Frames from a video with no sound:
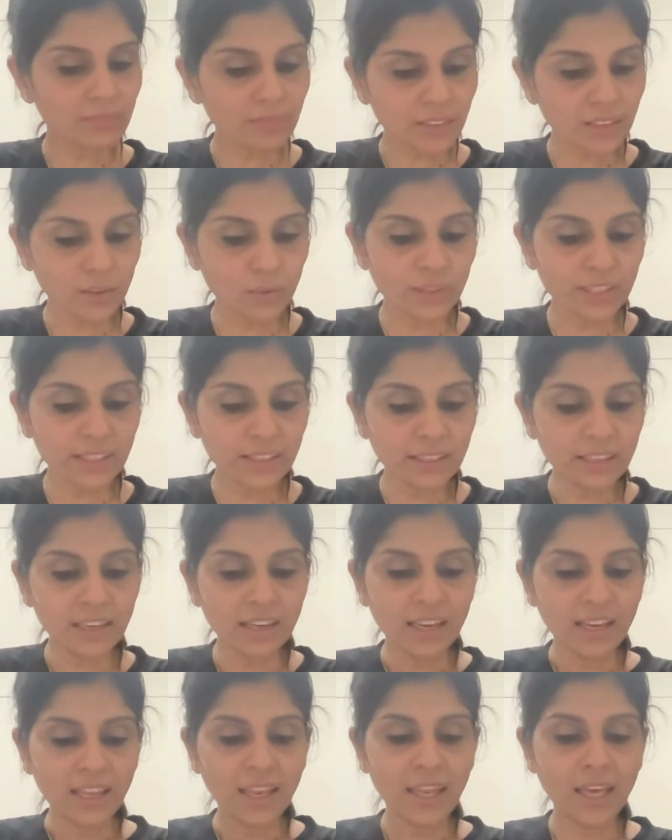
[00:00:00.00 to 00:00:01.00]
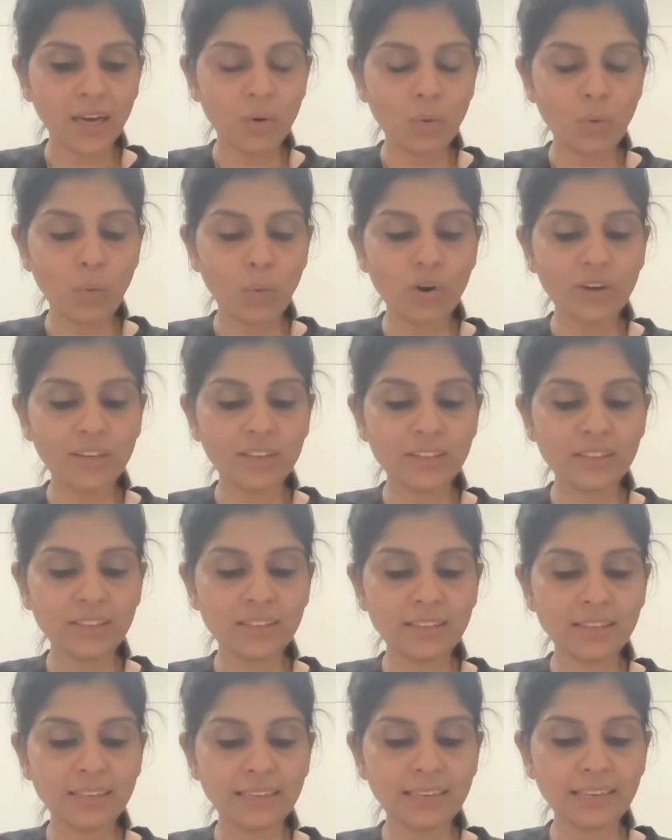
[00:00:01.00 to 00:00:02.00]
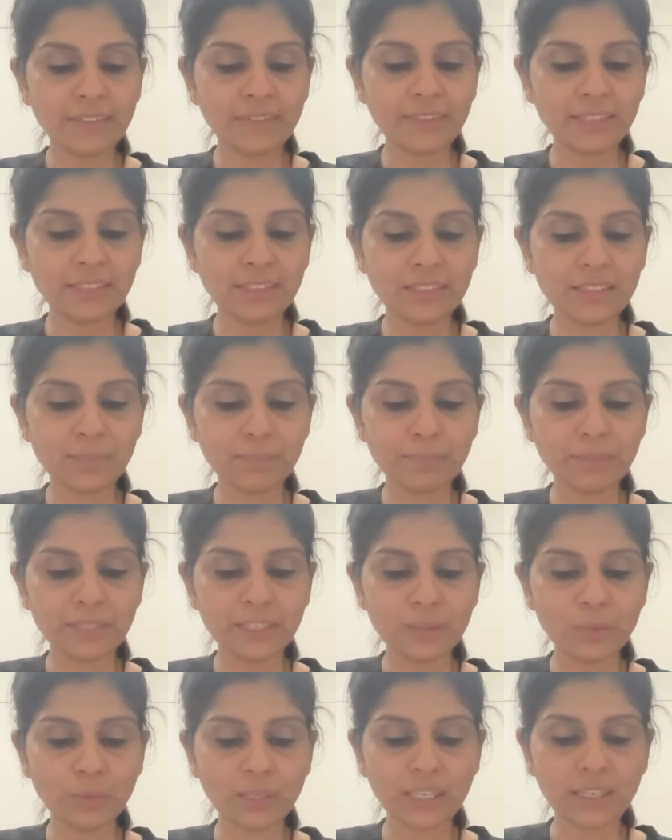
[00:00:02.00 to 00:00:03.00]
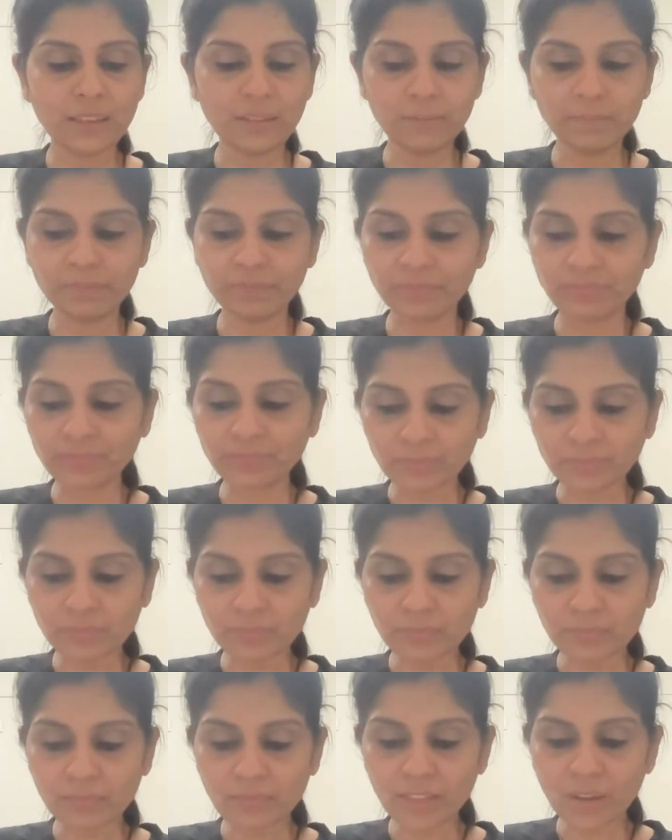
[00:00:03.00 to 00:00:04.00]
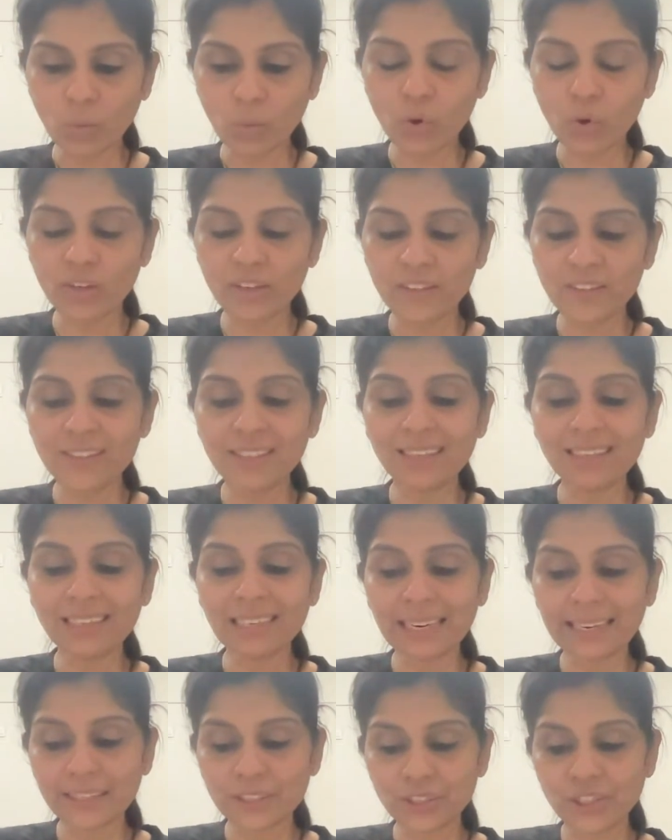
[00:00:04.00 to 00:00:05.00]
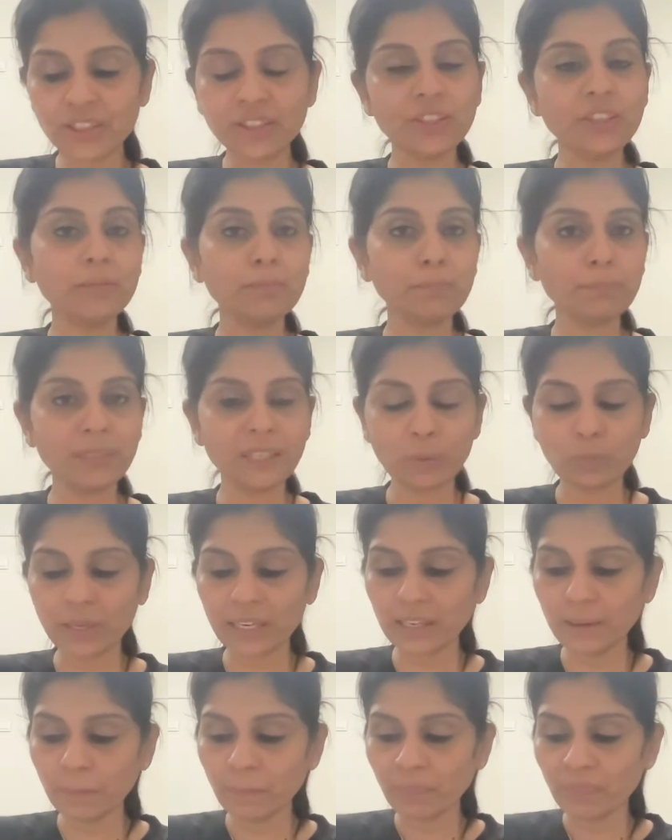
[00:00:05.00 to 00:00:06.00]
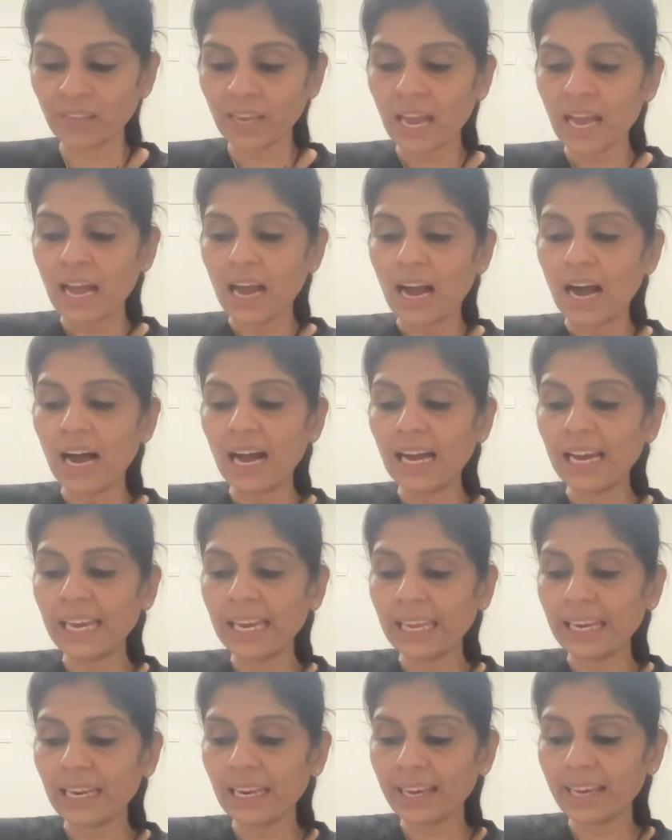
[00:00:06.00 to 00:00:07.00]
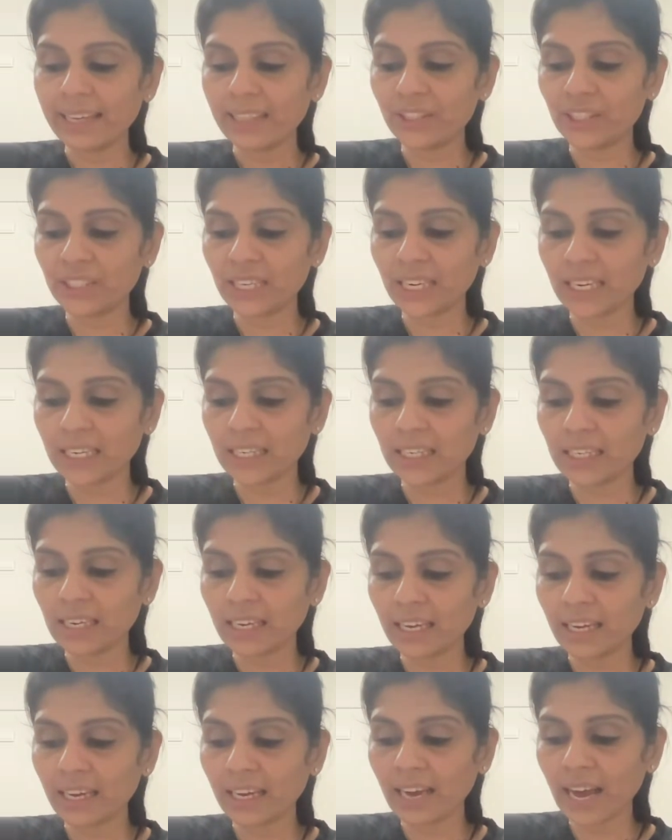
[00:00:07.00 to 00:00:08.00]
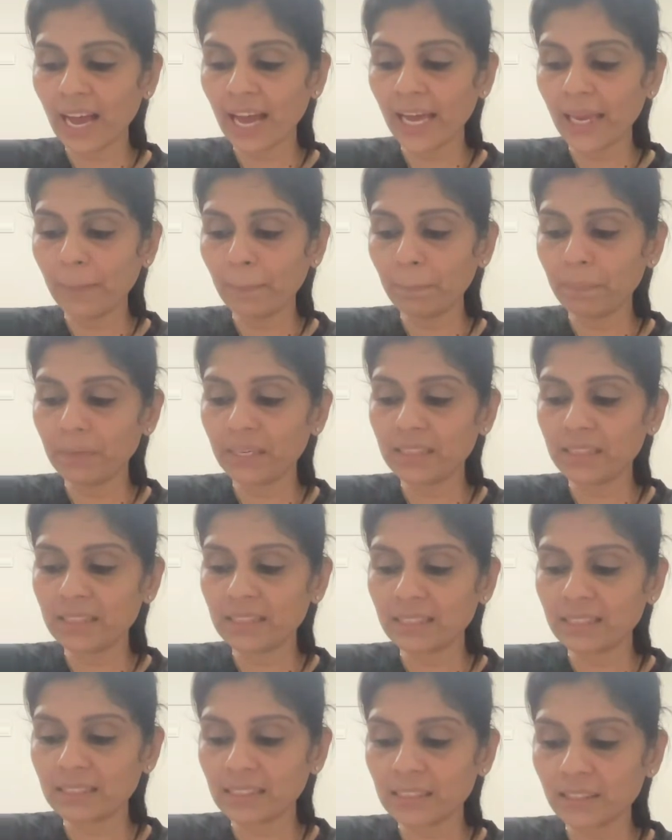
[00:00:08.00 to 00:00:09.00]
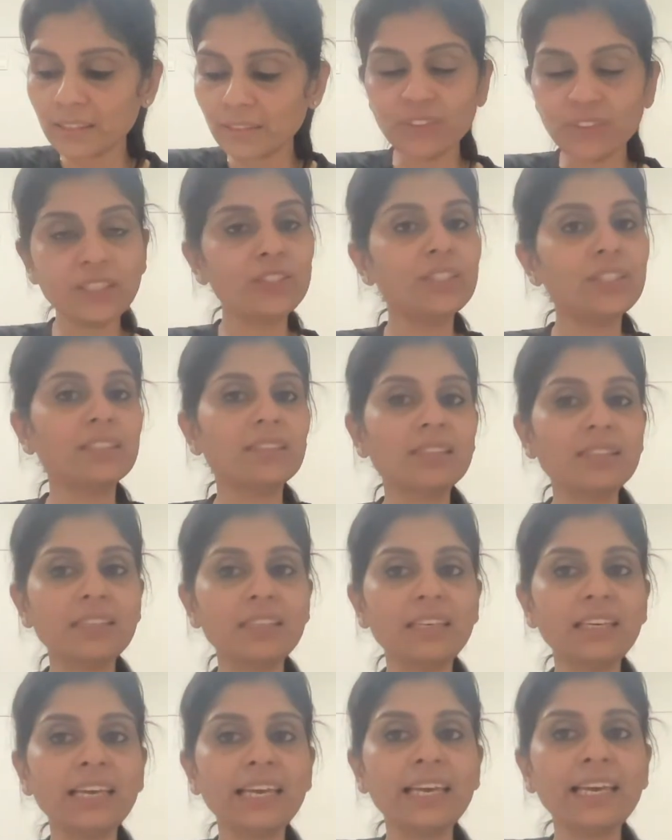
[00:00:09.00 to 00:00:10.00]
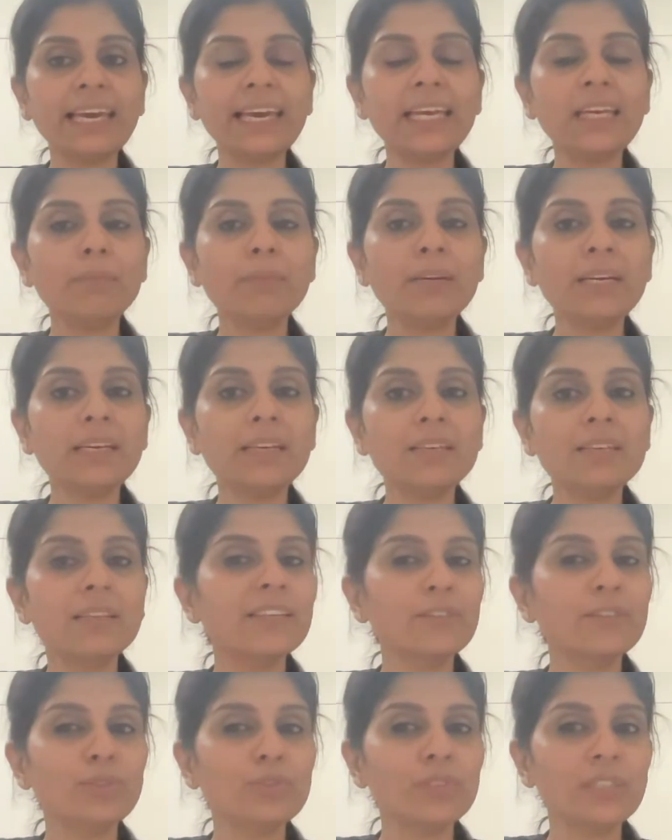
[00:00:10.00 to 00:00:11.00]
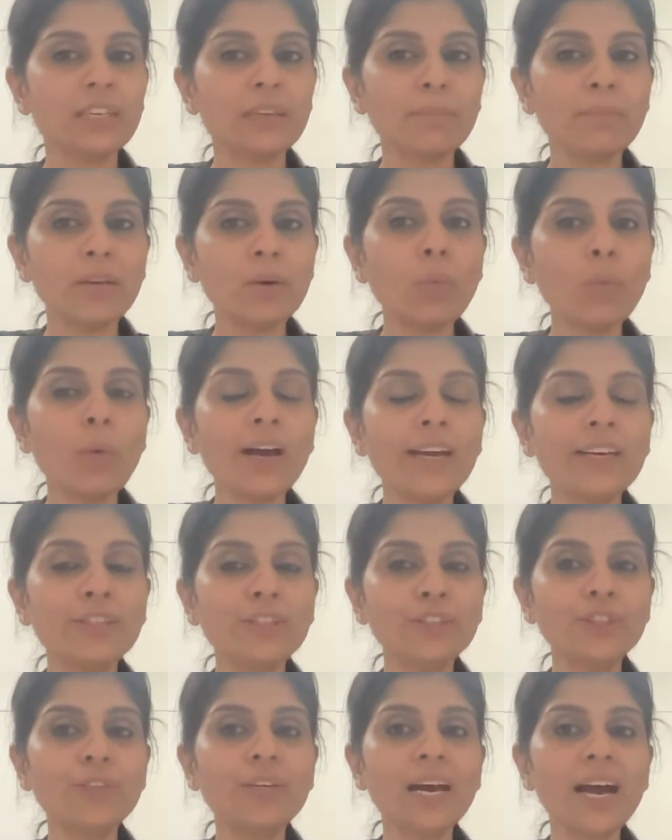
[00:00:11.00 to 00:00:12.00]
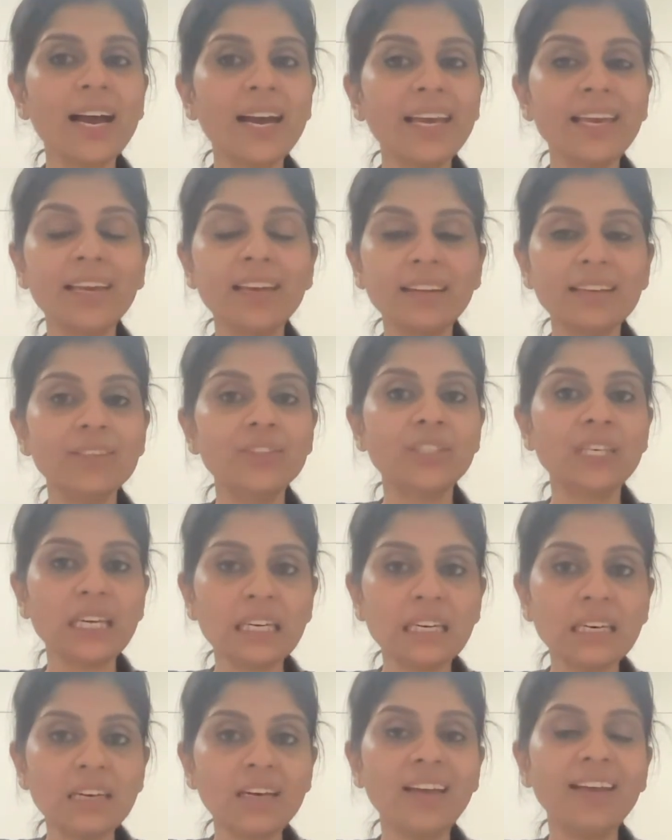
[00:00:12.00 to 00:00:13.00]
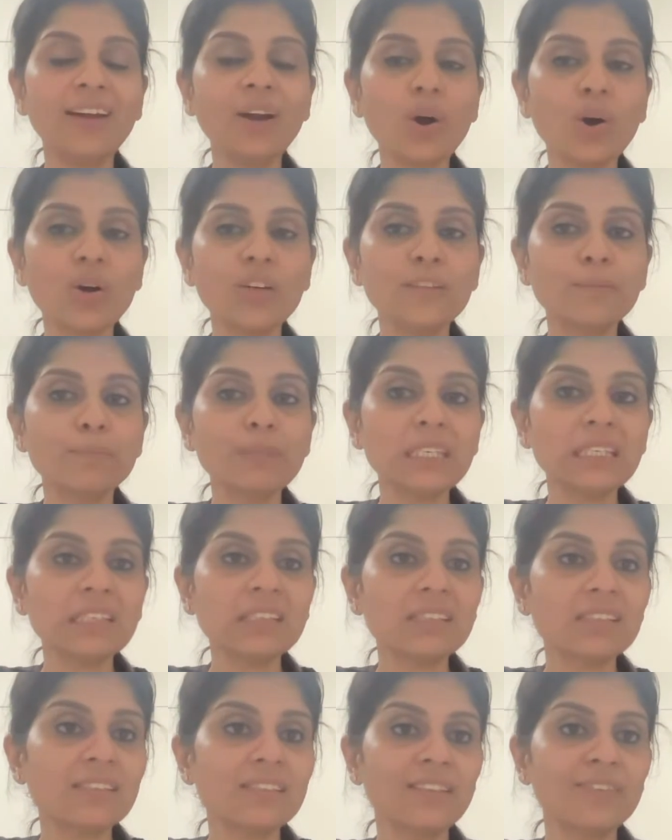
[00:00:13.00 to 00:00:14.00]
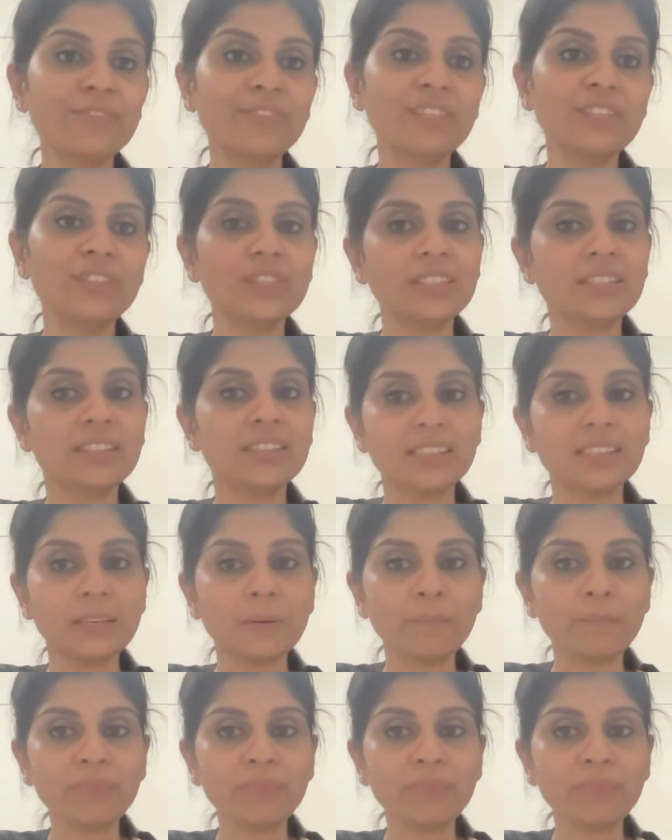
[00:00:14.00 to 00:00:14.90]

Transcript: Okay. Now, what is the relevance between, what is the relationship between INH intake and B6 deficiency. Can anybody try to tell me why should INH intake cause B6 deficiency?